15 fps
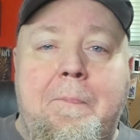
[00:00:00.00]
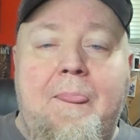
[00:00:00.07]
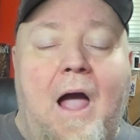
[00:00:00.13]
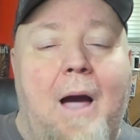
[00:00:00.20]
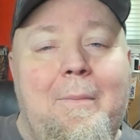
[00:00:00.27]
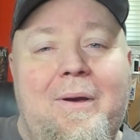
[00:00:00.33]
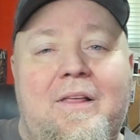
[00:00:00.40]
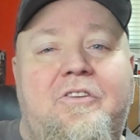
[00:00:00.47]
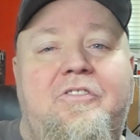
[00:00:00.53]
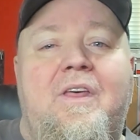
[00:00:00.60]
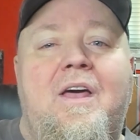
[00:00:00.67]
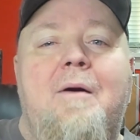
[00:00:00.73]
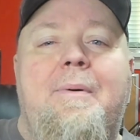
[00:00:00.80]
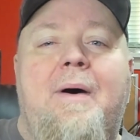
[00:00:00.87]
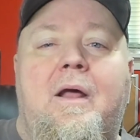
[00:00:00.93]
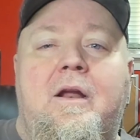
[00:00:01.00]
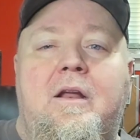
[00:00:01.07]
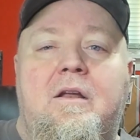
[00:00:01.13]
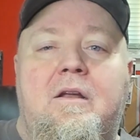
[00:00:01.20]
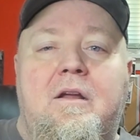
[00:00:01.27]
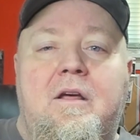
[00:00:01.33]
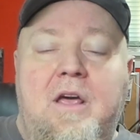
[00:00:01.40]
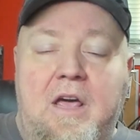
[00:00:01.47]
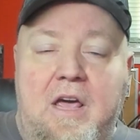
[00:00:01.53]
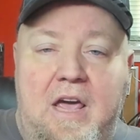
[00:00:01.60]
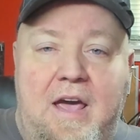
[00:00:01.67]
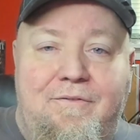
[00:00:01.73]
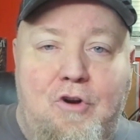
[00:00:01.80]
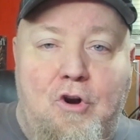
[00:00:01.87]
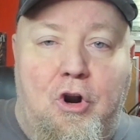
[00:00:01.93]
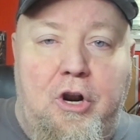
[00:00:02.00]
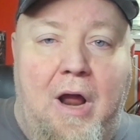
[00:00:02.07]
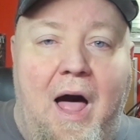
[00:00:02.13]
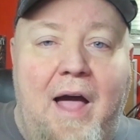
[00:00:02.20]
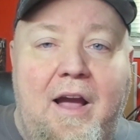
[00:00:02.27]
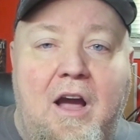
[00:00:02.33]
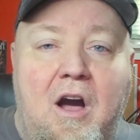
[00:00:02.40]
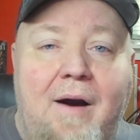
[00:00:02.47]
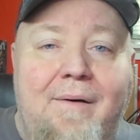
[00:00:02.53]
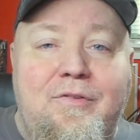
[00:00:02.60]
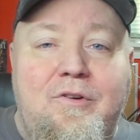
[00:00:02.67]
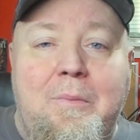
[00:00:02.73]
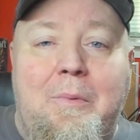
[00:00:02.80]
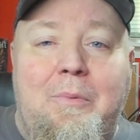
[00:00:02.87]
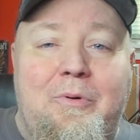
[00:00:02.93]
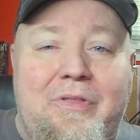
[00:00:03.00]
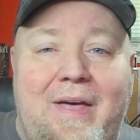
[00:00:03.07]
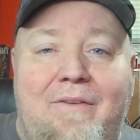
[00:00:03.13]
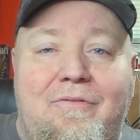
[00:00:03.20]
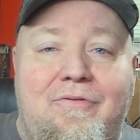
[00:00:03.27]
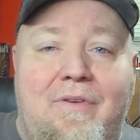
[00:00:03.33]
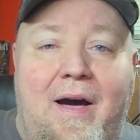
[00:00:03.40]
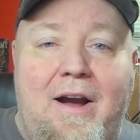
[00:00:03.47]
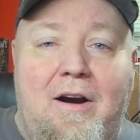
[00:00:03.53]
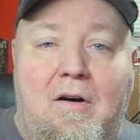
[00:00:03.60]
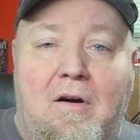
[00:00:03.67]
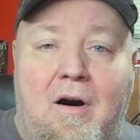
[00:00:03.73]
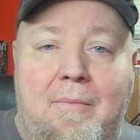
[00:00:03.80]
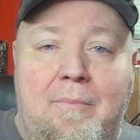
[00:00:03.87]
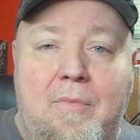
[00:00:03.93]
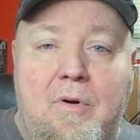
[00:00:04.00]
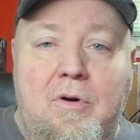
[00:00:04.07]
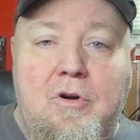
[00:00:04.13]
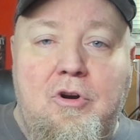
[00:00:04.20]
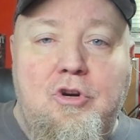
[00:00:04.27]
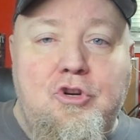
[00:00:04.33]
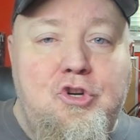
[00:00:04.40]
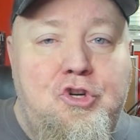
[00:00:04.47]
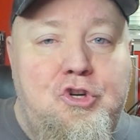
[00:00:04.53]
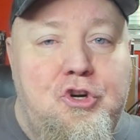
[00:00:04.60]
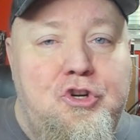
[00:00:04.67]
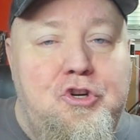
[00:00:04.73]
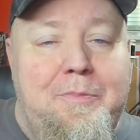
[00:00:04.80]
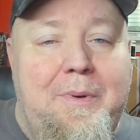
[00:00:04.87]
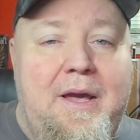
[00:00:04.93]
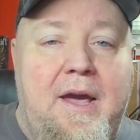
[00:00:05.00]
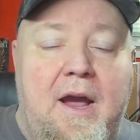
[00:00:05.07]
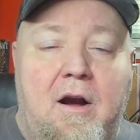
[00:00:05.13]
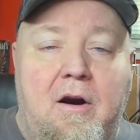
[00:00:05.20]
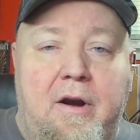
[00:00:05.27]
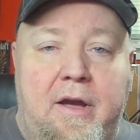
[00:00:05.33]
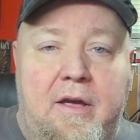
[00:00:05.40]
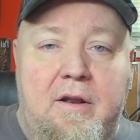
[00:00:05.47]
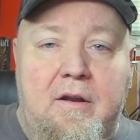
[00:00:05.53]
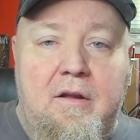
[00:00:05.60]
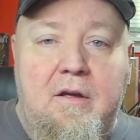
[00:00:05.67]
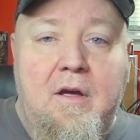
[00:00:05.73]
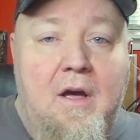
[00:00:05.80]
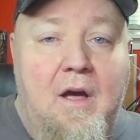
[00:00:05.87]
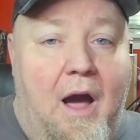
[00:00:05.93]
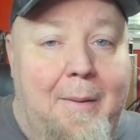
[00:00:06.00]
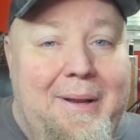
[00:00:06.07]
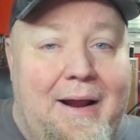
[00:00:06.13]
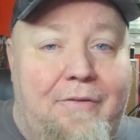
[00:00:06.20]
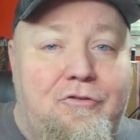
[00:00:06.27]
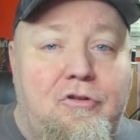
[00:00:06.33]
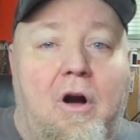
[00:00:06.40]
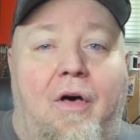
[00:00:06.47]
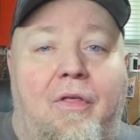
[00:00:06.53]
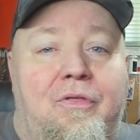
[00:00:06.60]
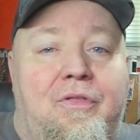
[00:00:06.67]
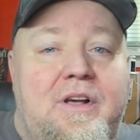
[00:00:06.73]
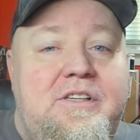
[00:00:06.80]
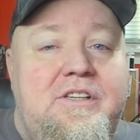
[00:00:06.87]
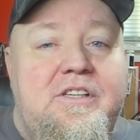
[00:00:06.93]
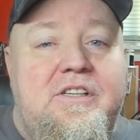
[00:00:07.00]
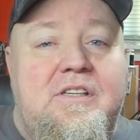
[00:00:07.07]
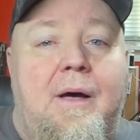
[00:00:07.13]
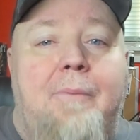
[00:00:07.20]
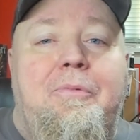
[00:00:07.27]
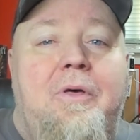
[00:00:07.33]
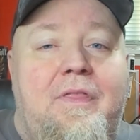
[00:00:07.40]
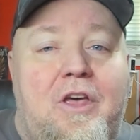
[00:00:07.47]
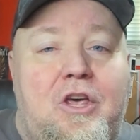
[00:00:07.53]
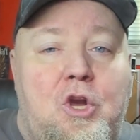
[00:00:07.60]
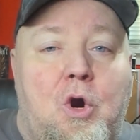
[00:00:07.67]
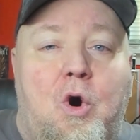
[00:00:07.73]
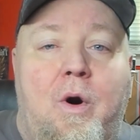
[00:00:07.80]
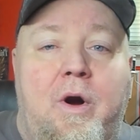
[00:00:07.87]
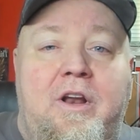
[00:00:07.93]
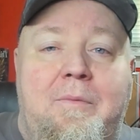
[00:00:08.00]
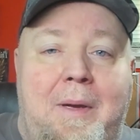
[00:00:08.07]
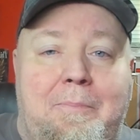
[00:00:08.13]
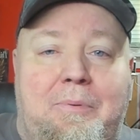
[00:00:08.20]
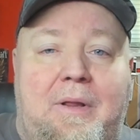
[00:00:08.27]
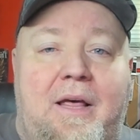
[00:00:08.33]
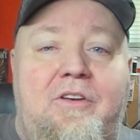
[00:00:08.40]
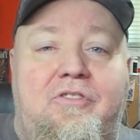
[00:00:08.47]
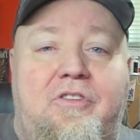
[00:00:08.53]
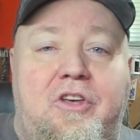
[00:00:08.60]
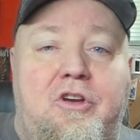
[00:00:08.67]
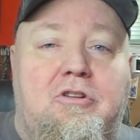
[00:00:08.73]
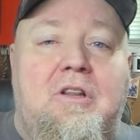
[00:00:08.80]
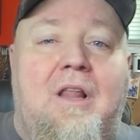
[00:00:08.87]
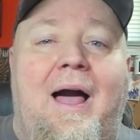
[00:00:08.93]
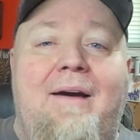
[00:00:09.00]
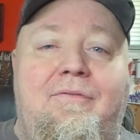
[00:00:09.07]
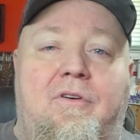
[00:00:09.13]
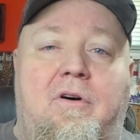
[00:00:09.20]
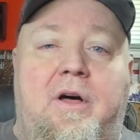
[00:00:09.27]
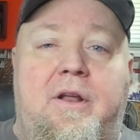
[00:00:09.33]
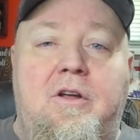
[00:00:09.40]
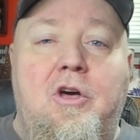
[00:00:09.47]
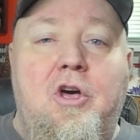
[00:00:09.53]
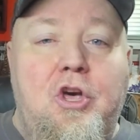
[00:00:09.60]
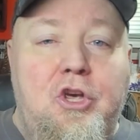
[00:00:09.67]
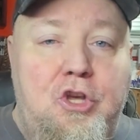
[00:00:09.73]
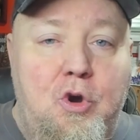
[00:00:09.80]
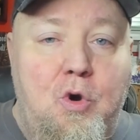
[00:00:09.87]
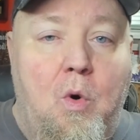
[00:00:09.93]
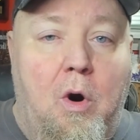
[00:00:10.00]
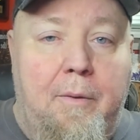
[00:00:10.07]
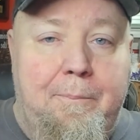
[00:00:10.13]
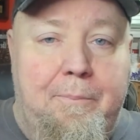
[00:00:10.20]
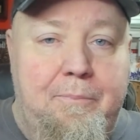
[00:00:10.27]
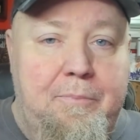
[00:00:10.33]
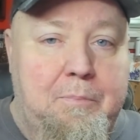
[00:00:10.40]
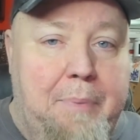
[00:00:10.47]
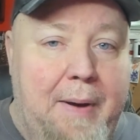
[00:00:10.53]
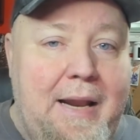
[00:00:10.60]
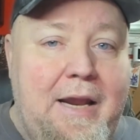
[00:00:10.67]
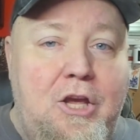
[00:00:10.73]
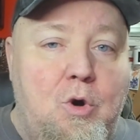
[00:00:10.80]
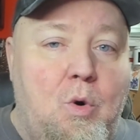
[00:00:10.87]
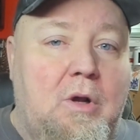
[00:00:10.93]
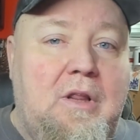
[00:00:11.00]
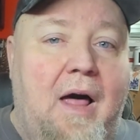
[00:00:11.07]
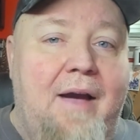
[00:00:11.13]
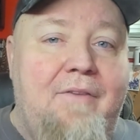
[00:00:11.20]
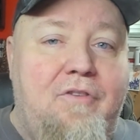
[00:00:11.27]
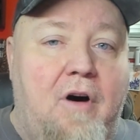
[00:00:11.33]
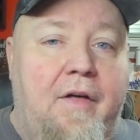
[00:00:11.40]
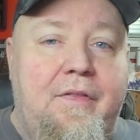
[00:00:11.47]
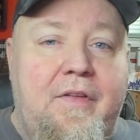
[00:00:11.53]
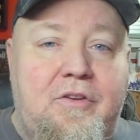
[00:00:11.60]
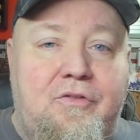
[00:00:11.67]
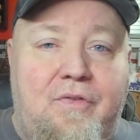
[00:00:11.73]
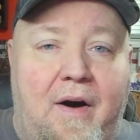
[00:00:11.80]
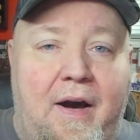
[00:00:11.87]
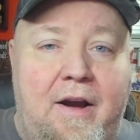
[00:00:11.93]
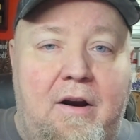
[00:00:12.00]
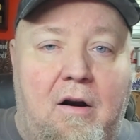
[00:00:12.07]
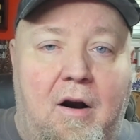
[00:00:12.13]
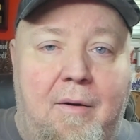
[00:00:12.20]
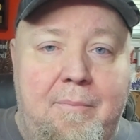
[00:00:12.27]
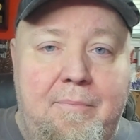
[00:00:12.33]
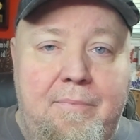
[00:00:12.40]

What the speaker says: I mean, let's think about it. If you're not comfortable with that firearm, should you be carrying it? I mean, after all, this is something that you're going to be placing your life on. You are betting your life on this firearm.